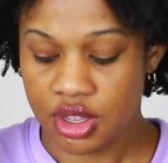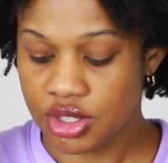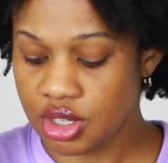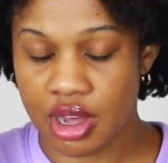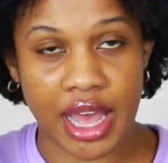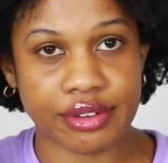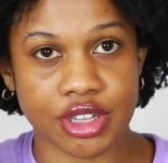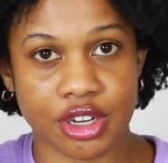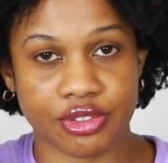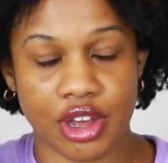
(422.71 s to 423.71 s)
So I have
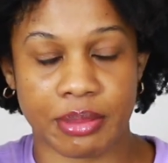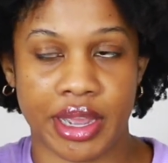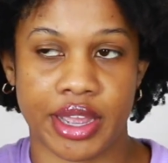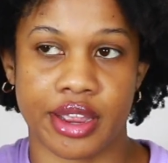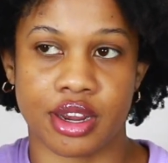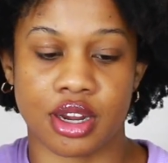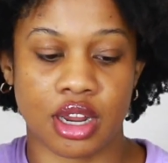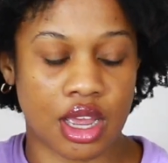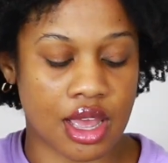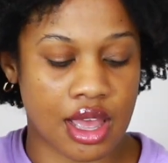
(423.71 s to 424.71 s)
clarified my hair
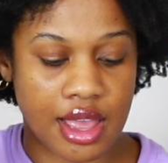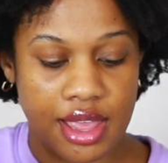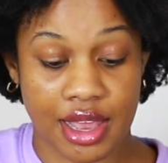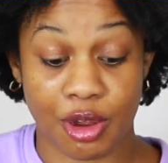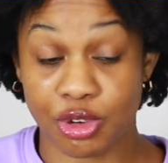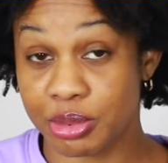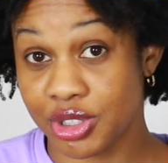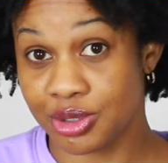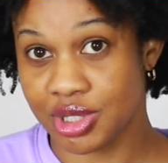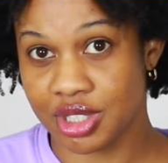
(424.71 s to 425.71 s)
and I will be
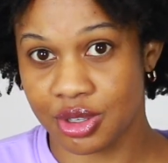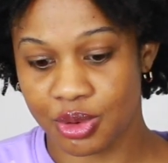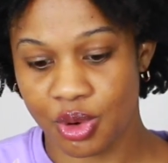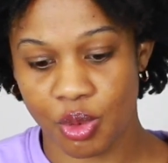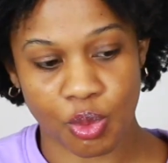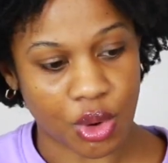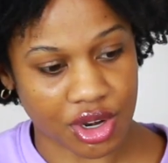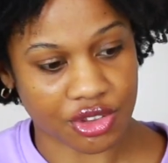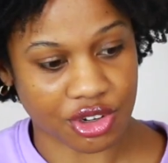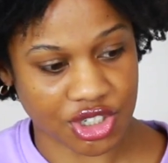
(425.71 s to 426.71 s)
using one
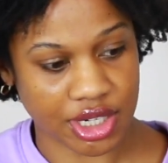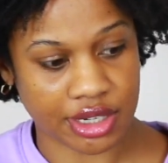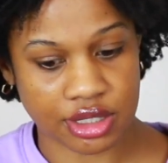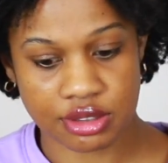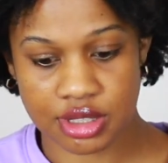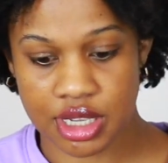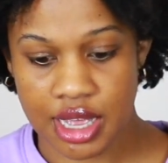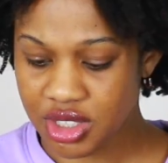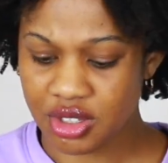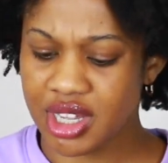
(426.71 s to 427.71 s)
of their gels.
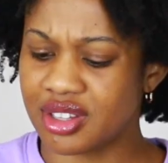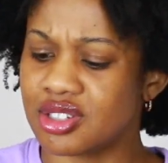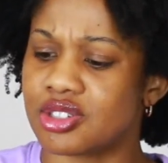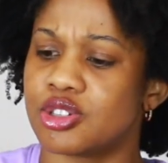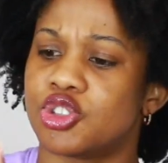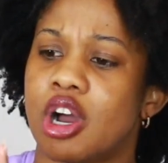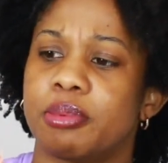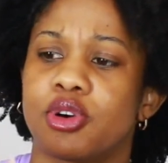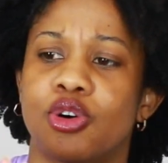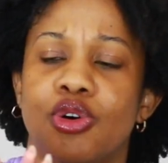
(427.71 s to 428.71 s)
So yeah, this is their
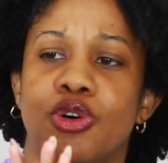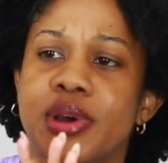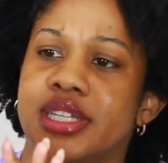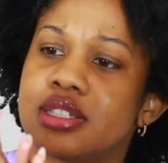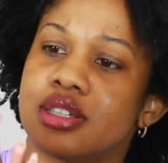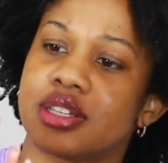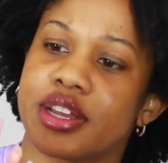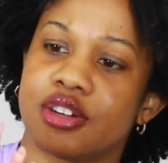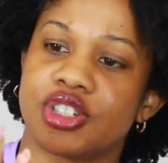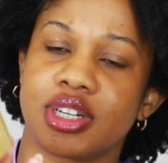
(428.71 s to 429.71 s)
Tropical Oasis
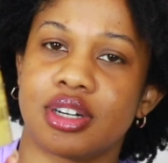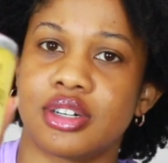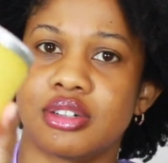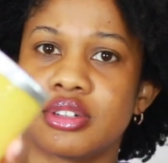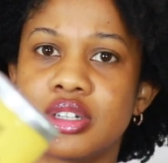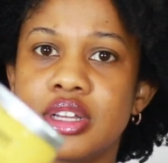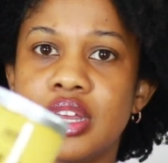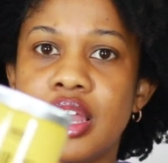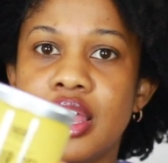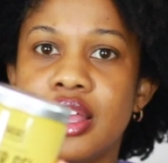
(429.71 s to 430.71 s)
hair gel
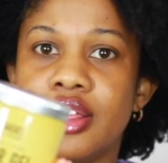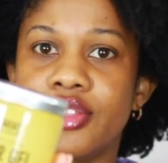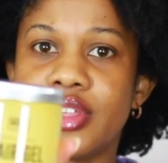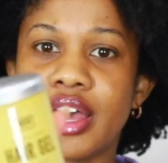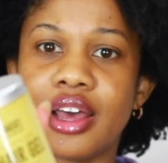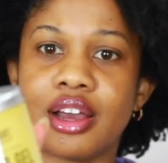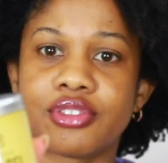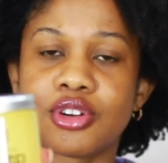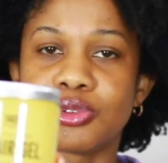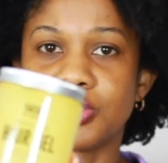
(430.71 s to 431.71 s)
that I've
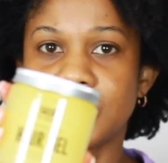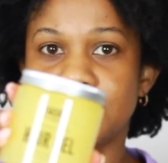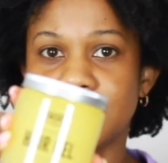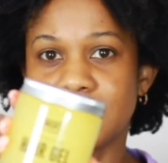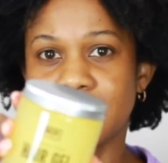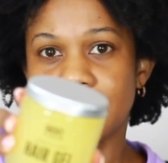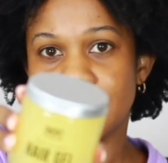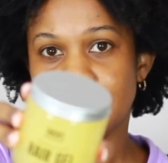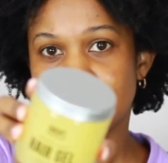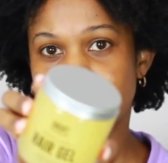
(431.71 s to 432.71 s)
heard really, really good
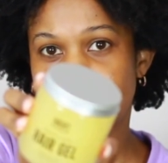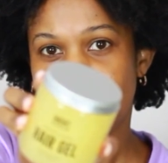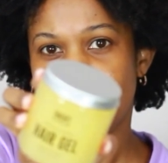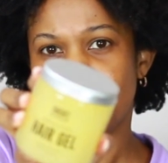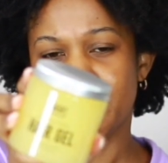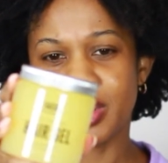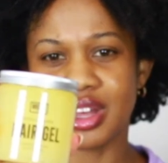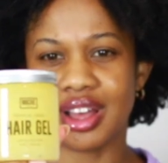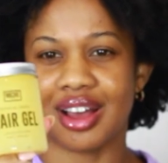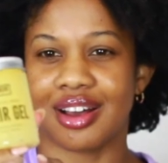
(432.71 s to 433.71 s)
things about,
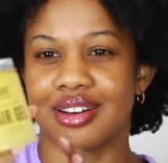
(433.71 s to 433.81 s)
but